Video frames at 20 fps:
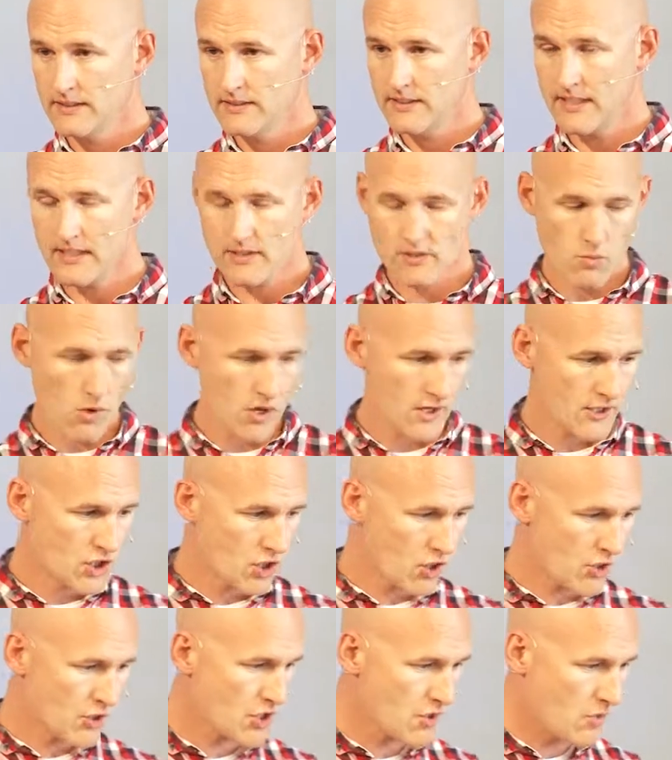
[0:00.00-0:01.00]
That's why
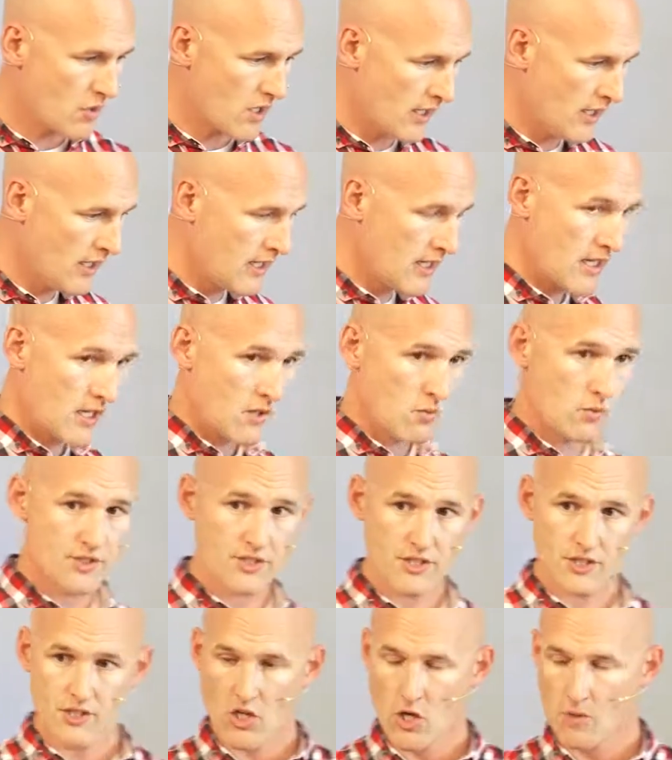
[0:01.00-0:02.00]
Joshua
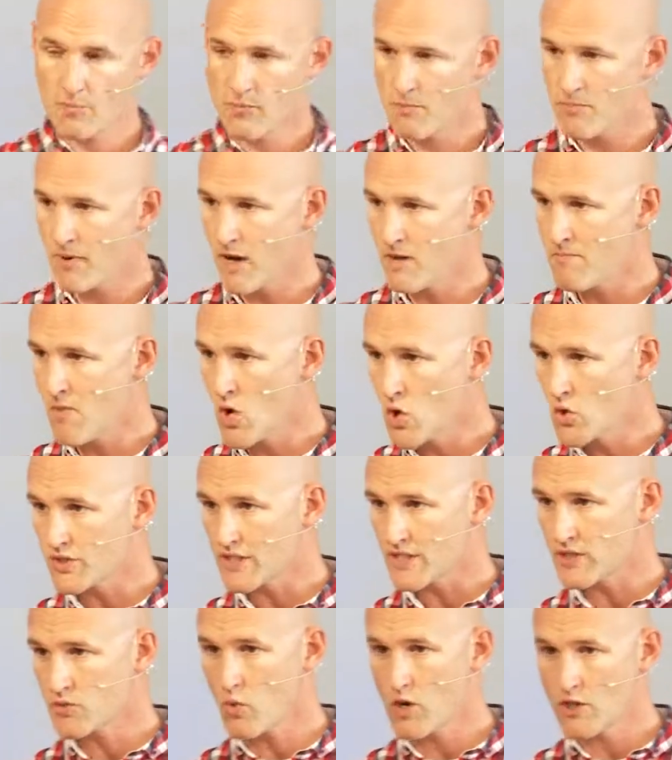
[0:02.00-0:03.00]
was discipled by
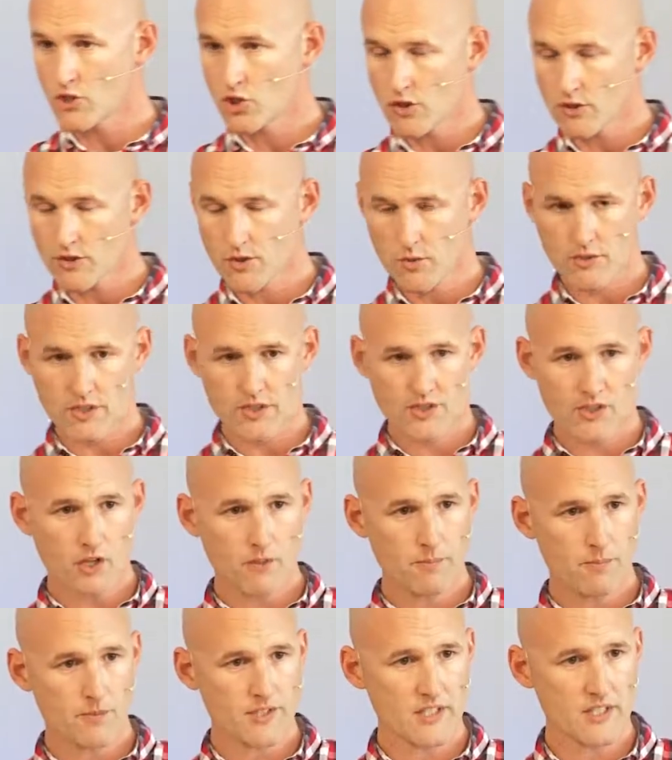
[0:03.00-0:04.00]
Moses, why Joshua
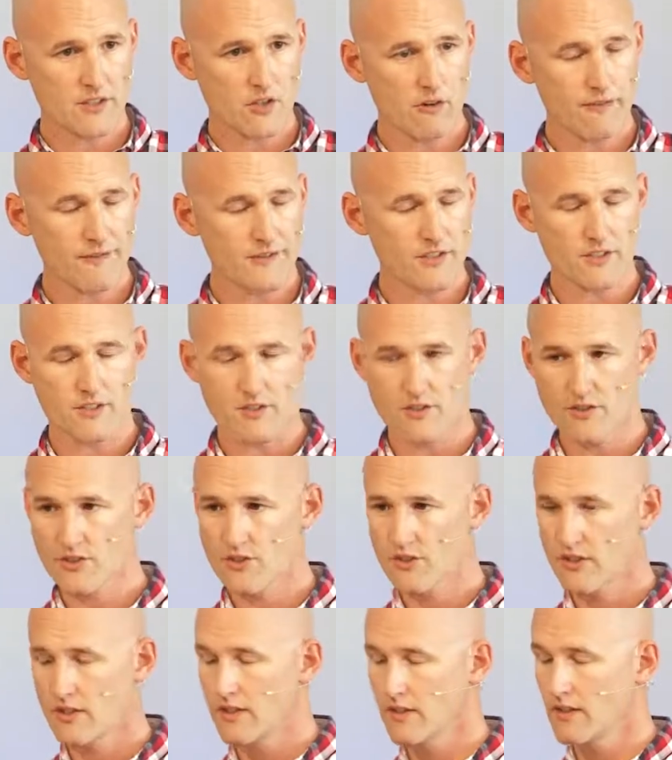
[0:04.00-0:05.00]
disciples his
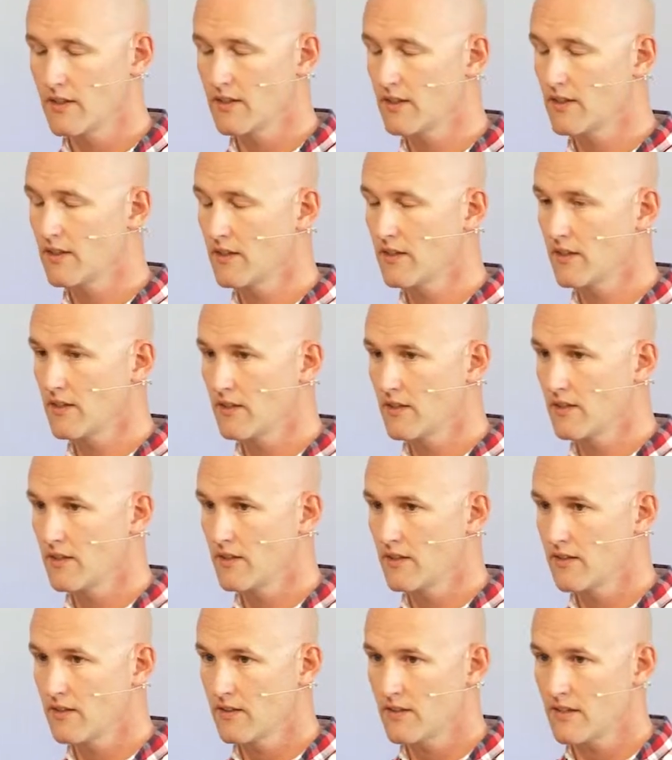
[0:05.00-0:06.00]
officers
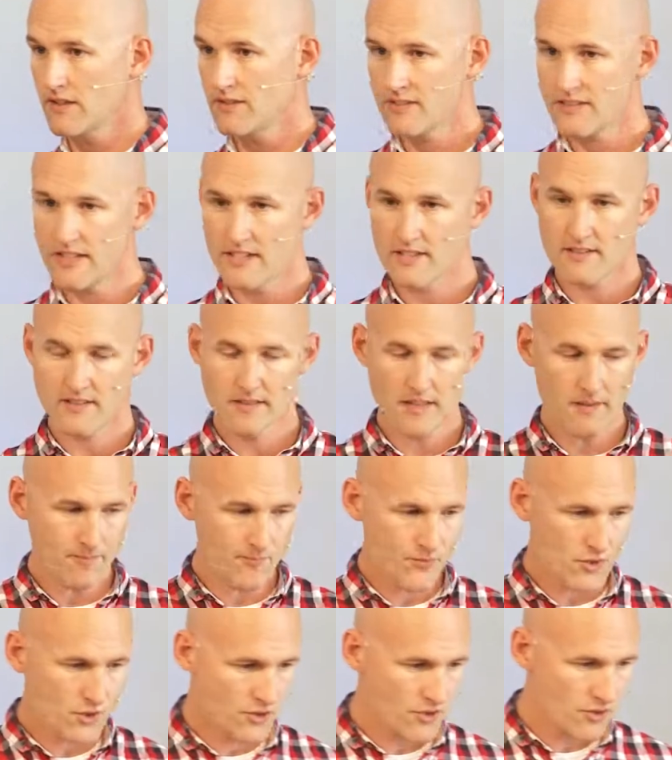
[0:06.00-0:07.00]
and sends
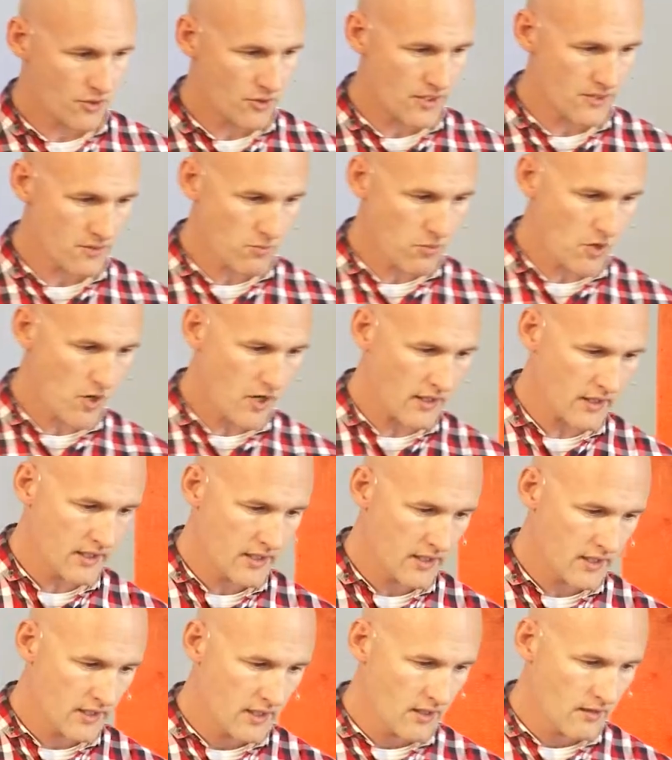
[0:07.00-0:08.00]
them to do his work
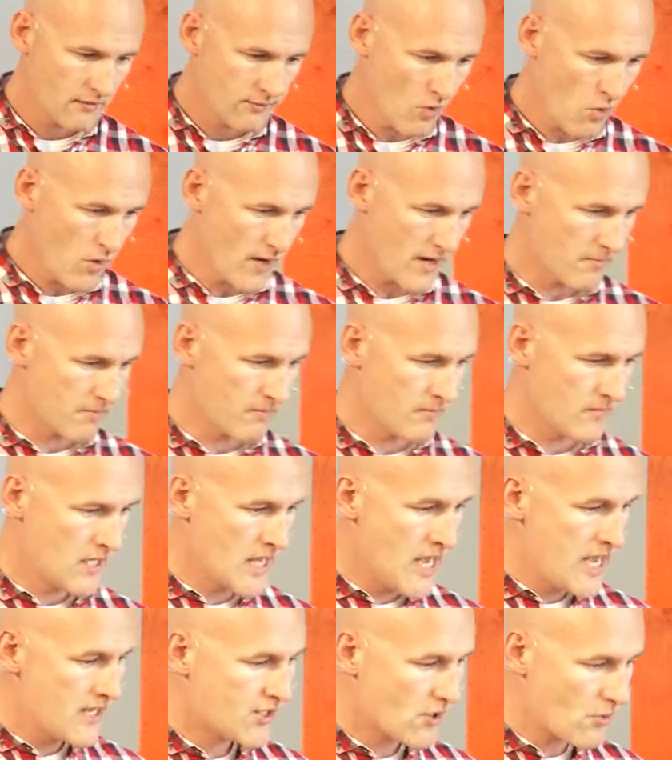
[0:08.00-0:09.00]
for him.
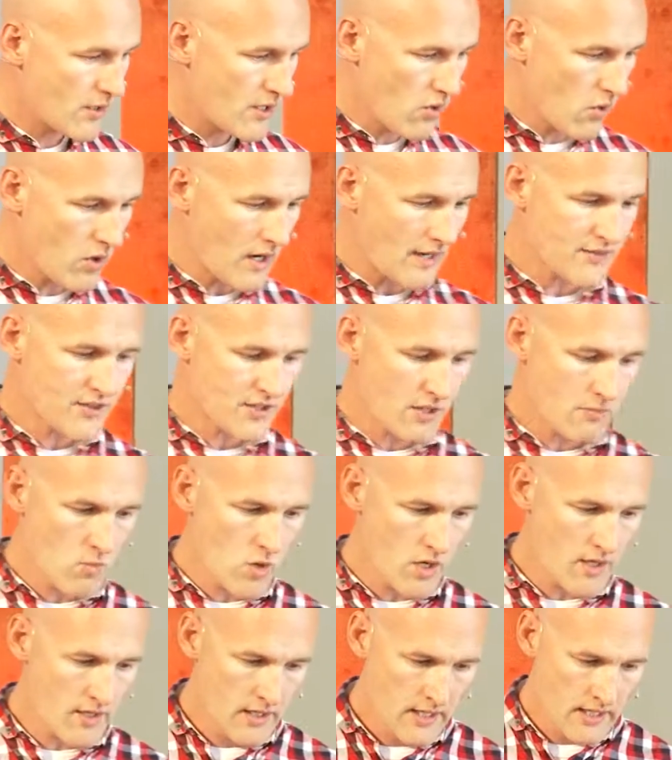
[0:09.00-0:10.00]
So we all have
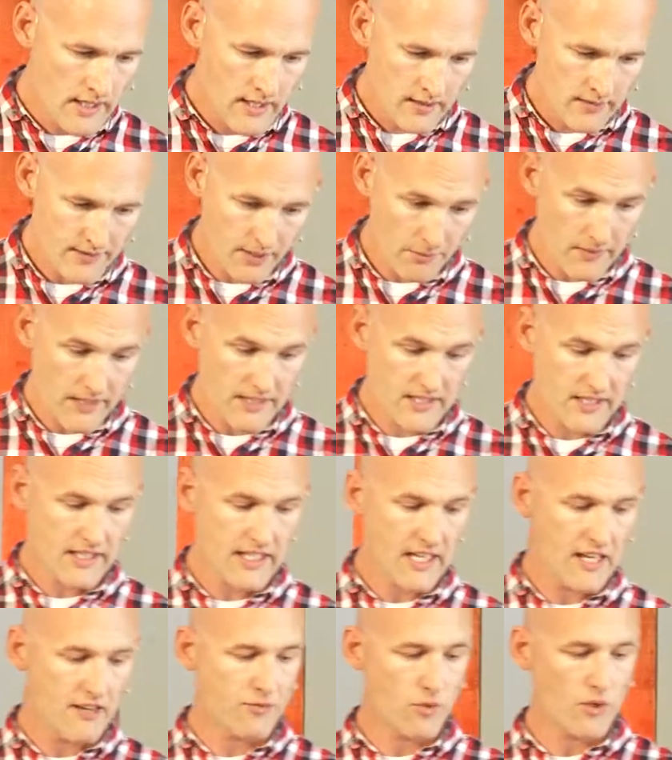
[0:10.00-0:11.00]
someone, something to
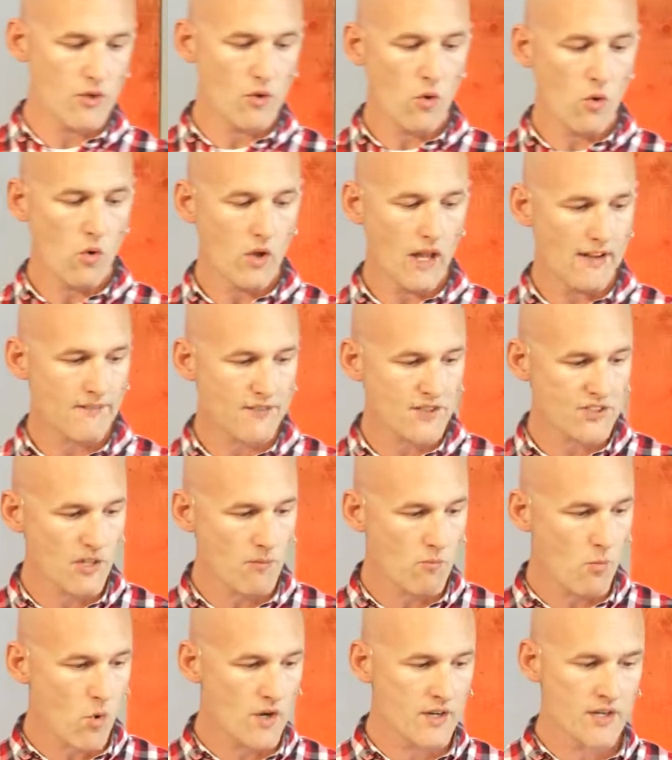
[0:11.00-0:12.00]
give. We all have
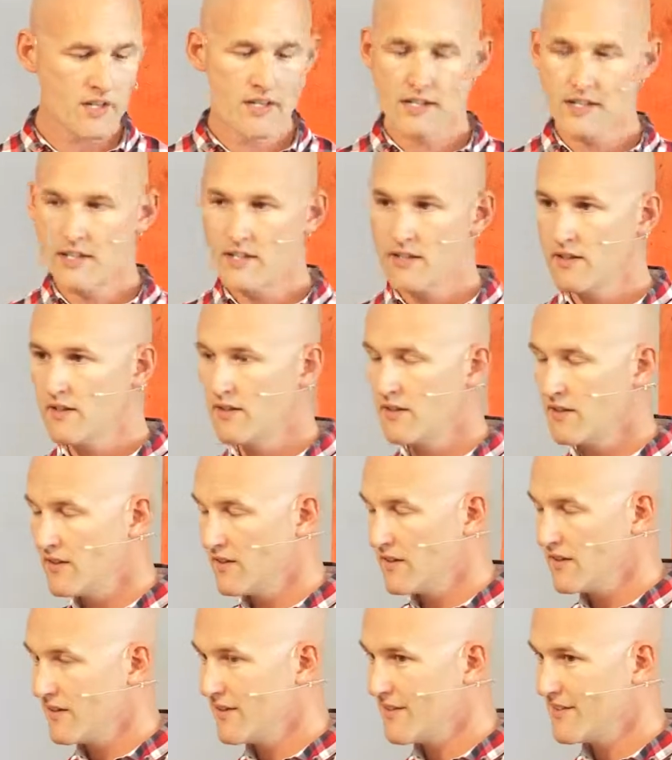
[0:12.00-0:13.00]
someone
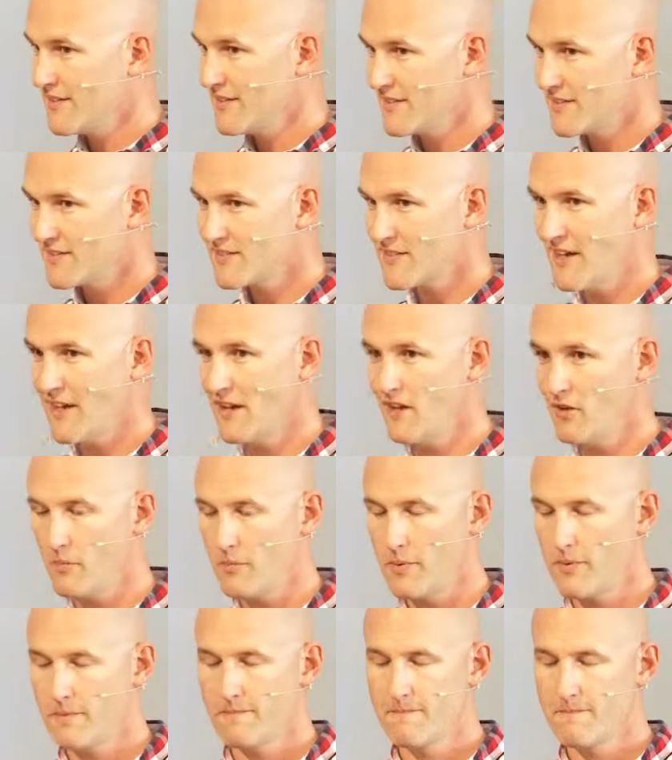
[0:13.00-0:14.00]
to help.